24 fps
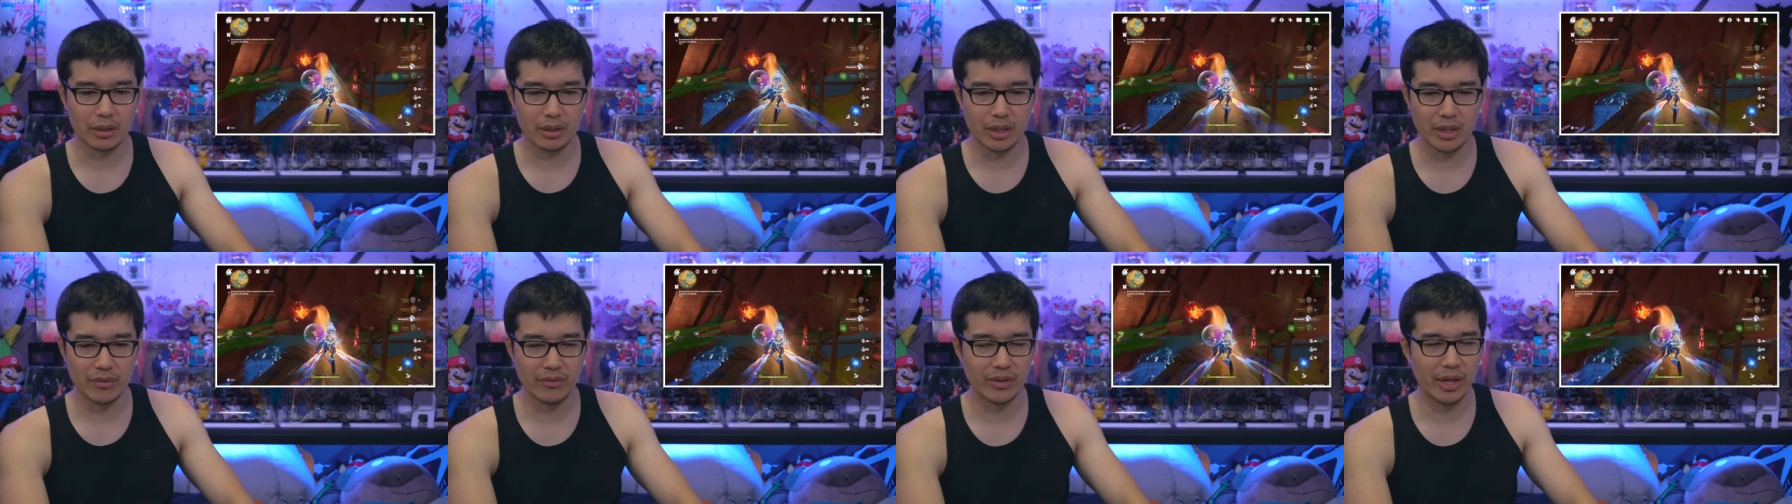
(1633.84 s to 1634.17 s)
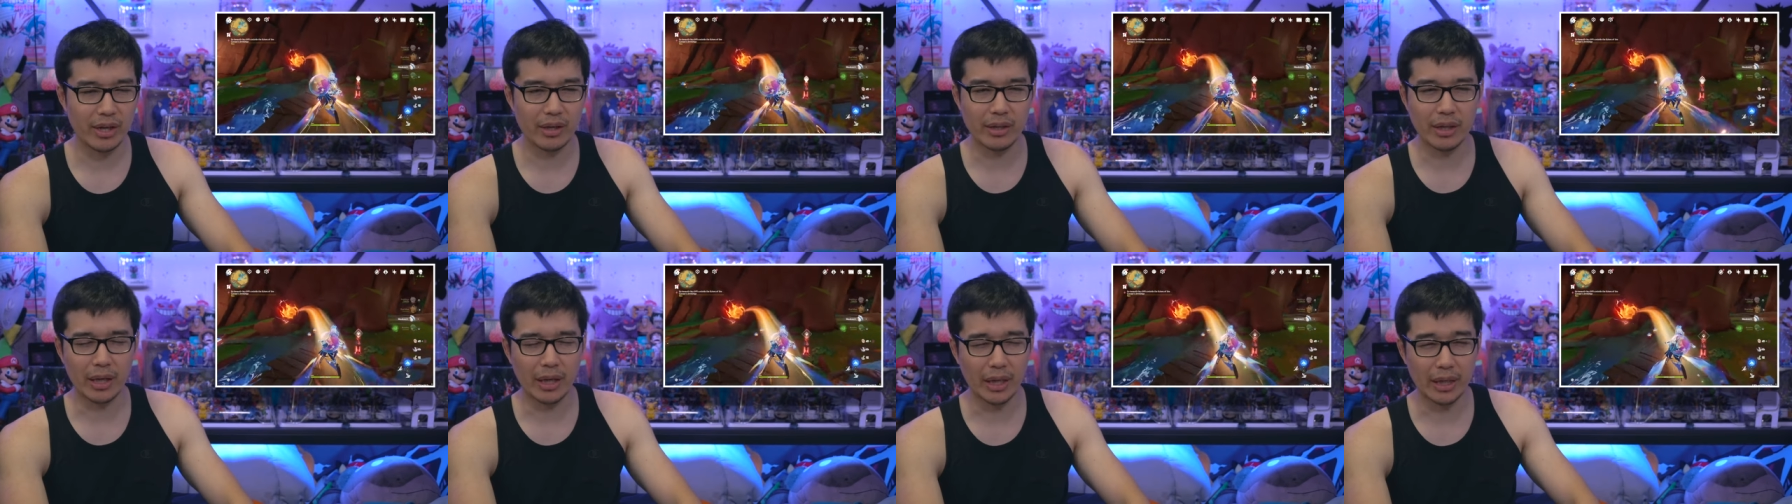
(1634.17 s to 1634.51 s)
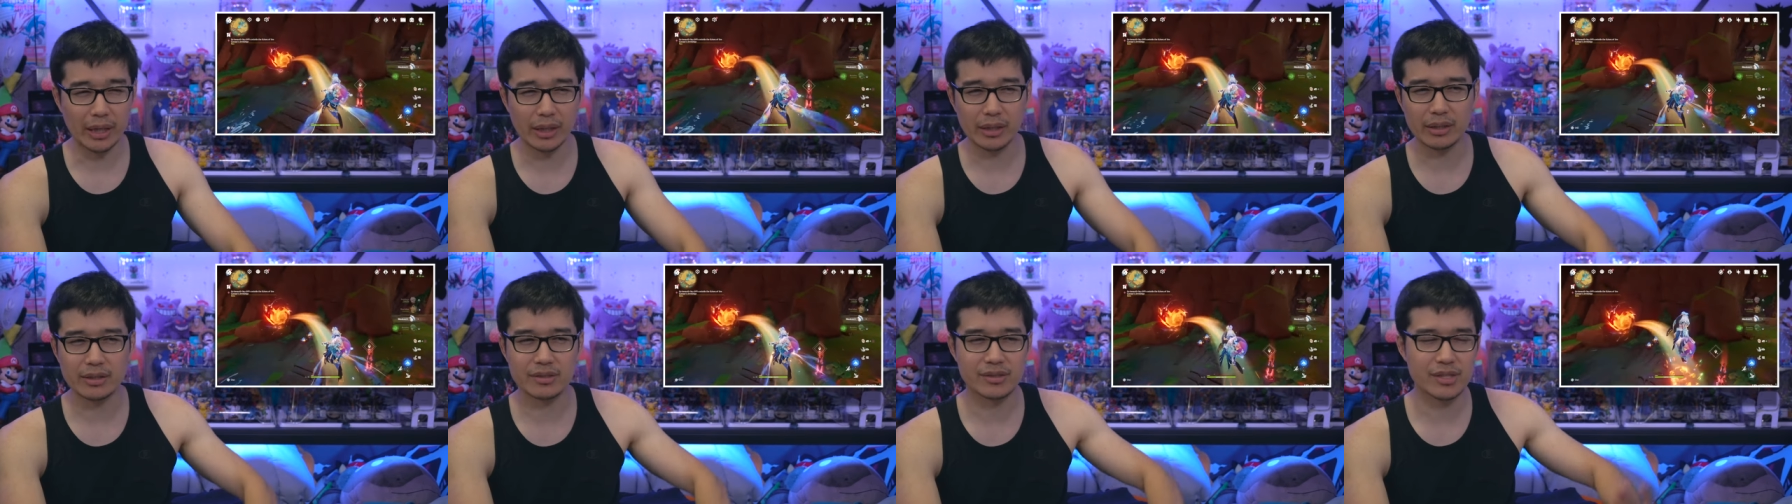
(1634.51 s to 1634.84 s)
Even at
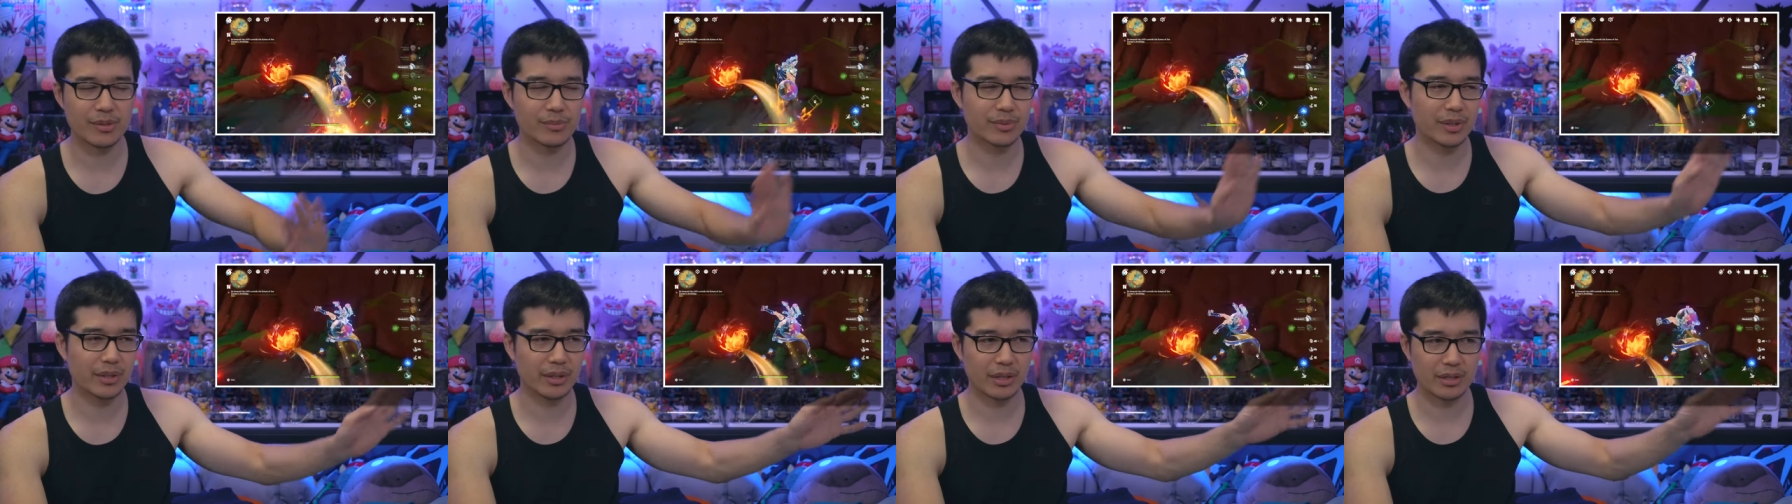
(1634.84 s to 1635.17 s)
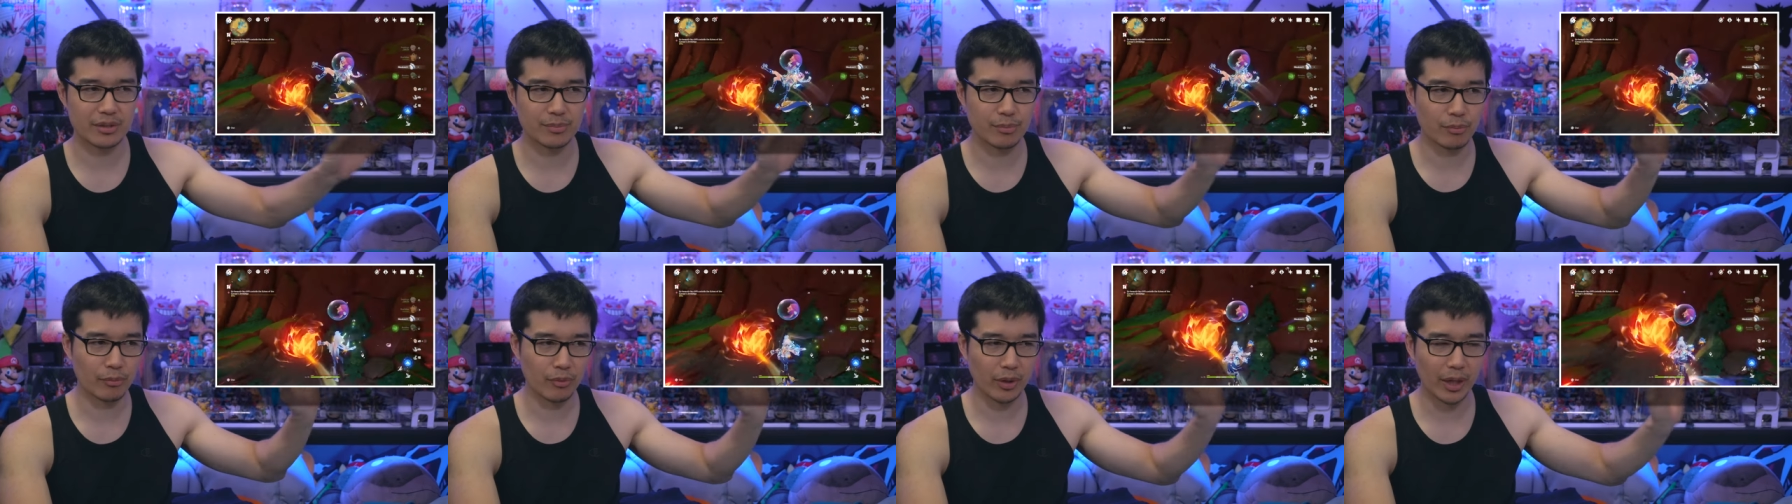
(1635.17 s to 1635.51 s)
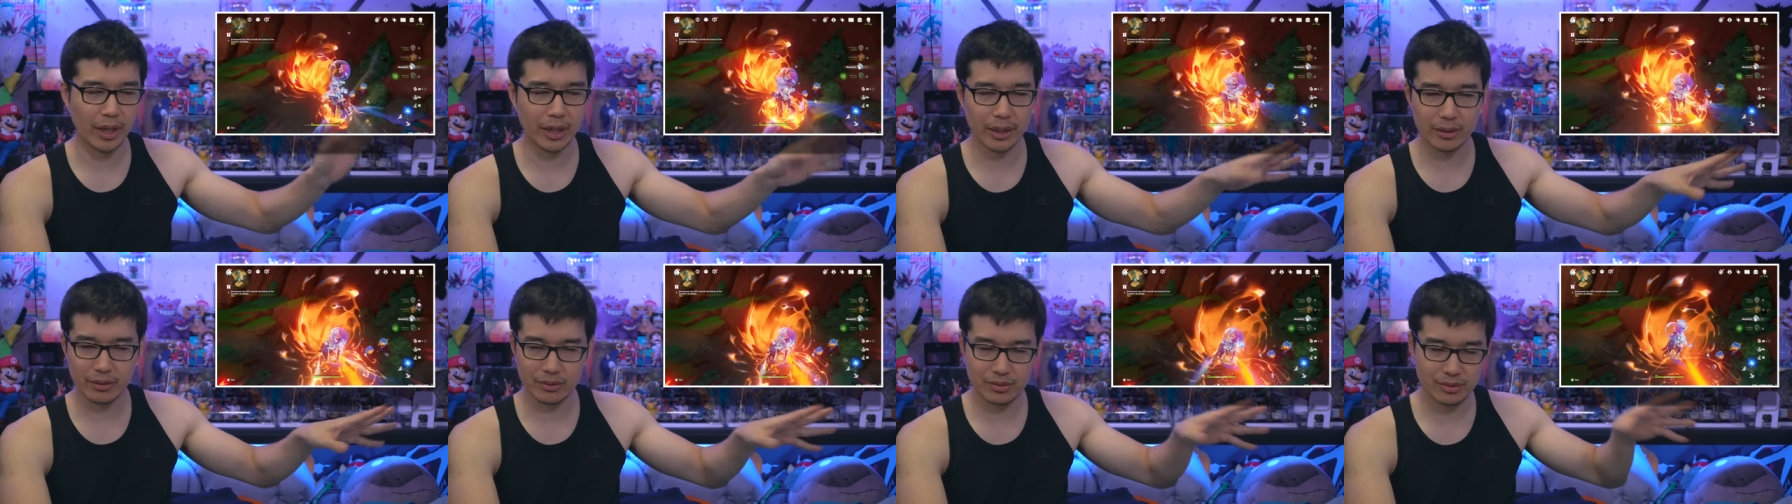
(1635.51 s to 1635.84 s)
night, it seems like it's
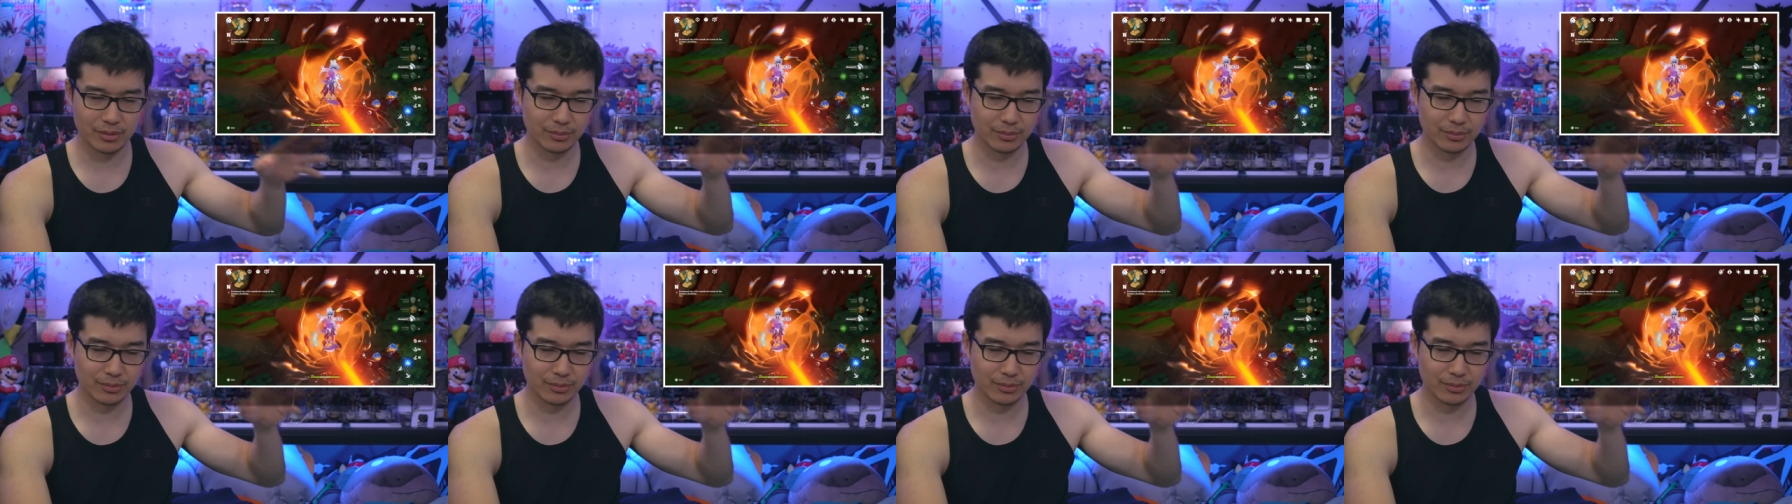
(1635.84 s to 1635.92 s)
bright or